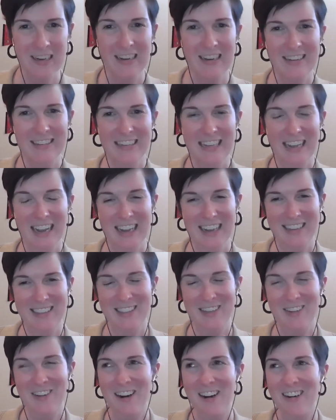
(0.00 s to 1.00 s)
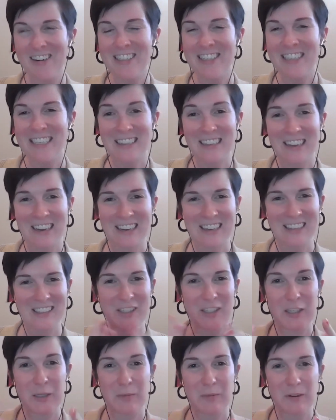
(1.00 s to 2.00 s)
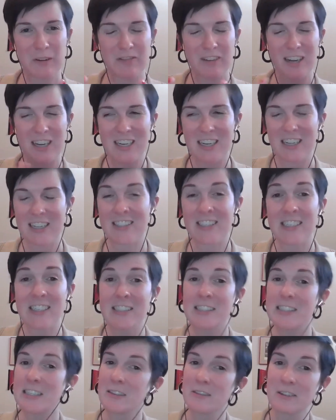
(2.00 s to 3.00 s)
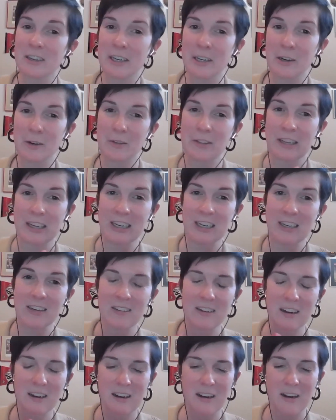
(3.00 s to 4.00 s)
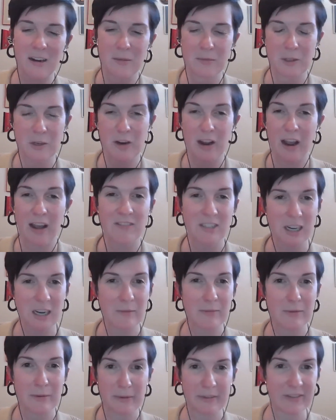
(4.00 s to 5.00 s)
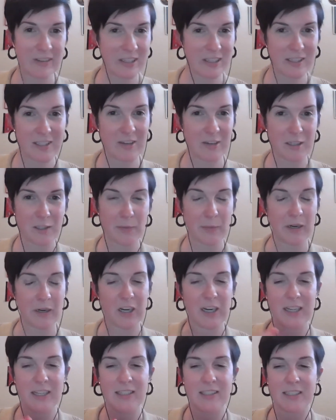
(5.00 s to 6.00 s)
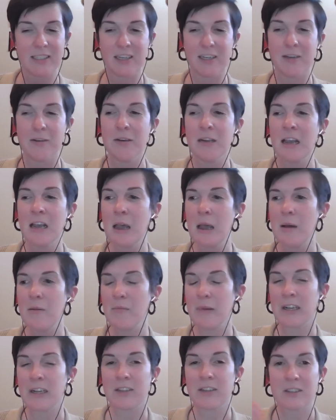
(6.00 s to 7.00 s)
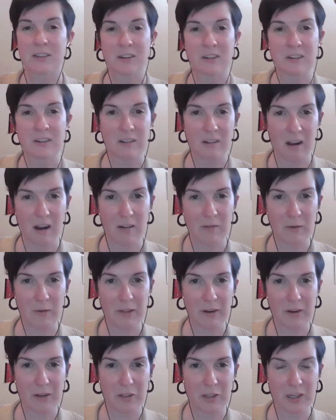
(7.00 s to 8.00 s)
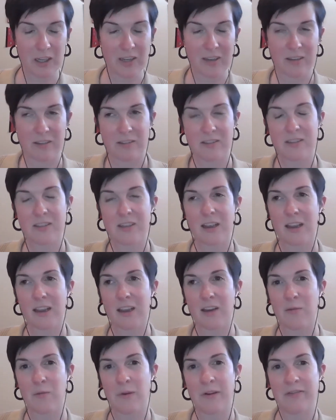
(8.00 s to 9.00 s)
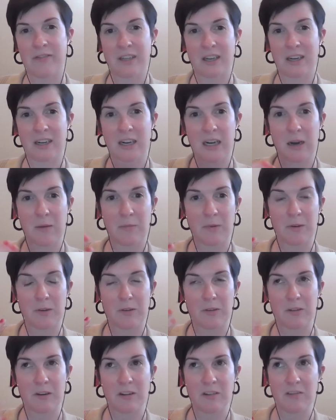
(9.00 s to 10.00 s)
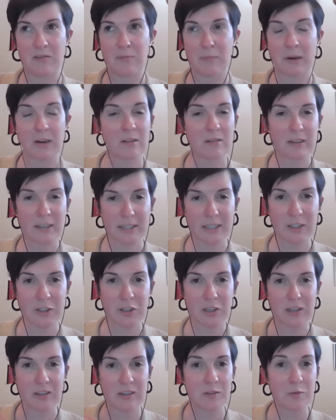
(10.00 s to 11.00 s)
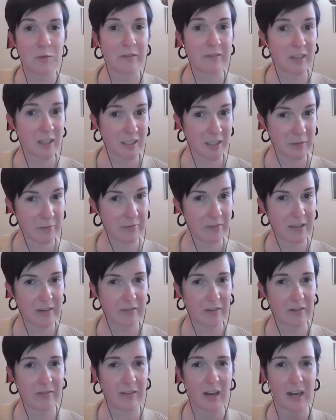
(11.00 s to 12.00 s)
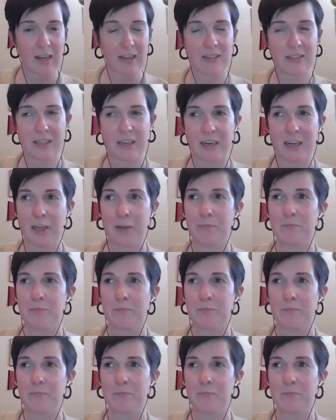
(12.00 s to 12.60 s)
Yeah, so our R&D line super fun. It's distillery only, so you have to come to Memphis to experience it. But it started off with our gins, and we've done a couple of barrel rested gins. We've done some flavored vodkas in it.